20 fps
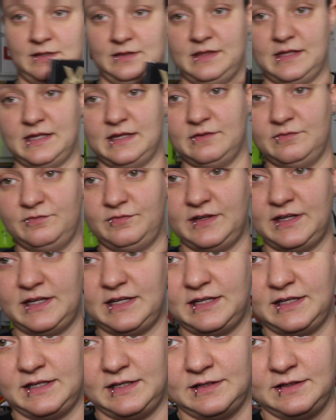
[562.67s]
the
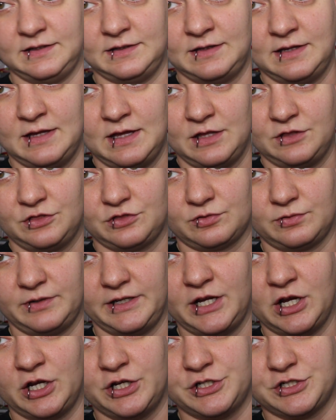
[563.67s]
VE
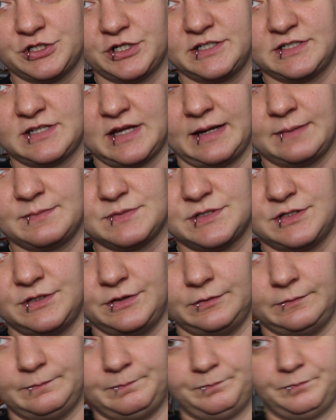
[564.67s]
300 times
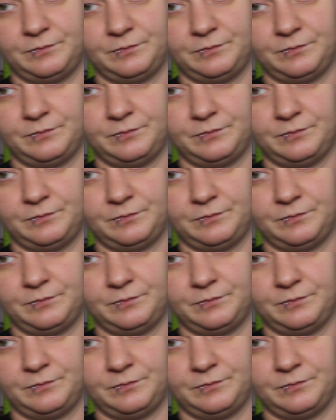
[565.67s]
2.